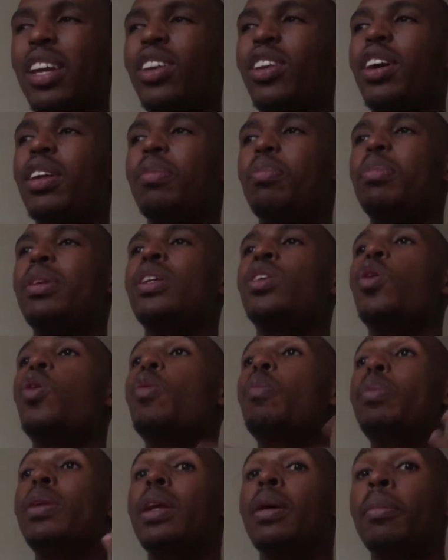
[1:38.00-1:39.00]
not being
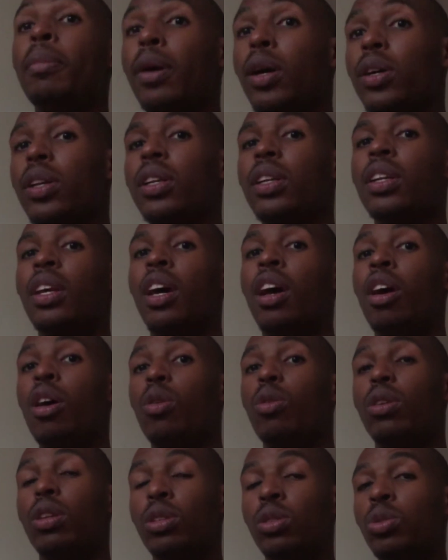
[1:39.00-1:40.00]
open about it.
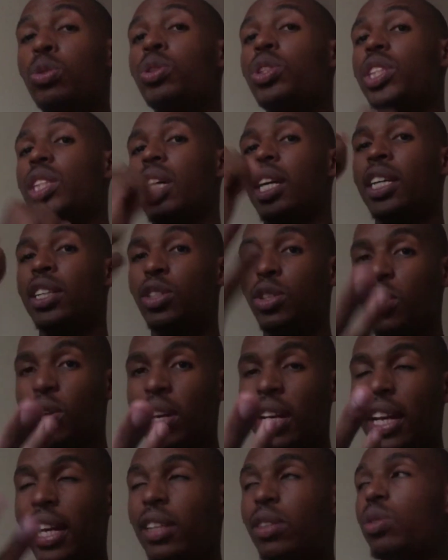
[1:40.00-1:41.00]
When you shine your
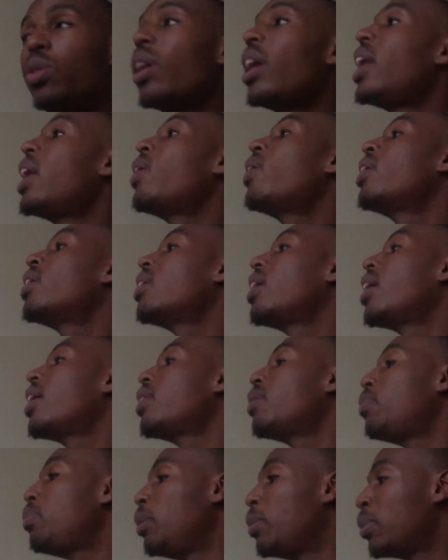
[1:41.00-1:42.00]
light, you allow
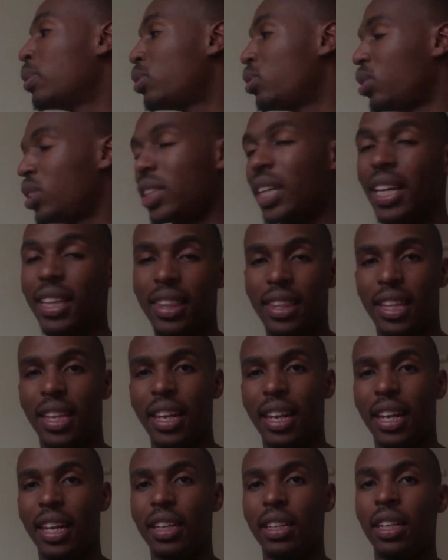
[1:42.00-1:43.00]
other people to shine their
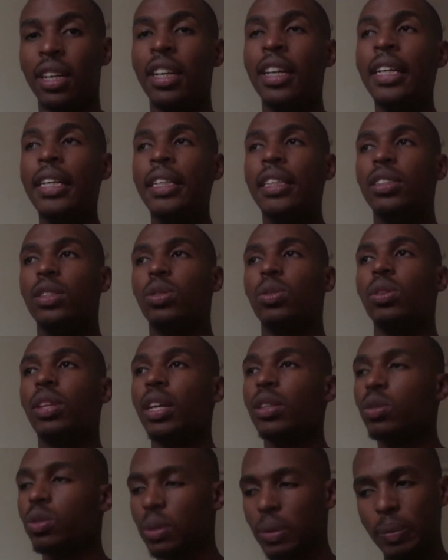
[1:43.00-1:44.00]
light. So
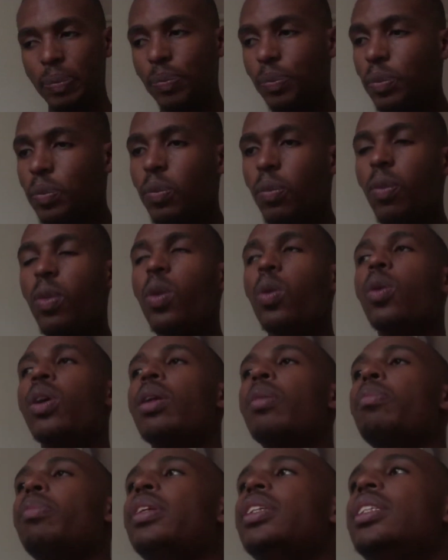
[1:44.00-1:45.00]
that's what
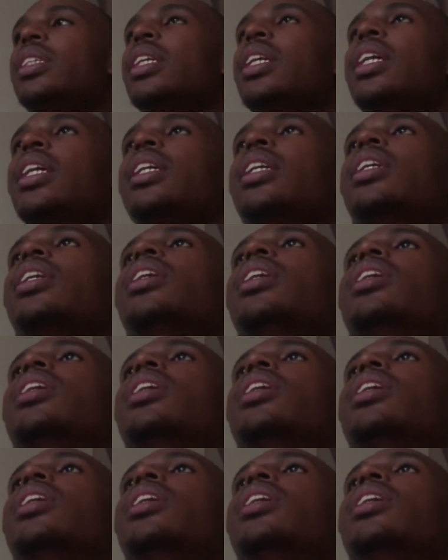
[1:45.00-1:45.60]
I'm basically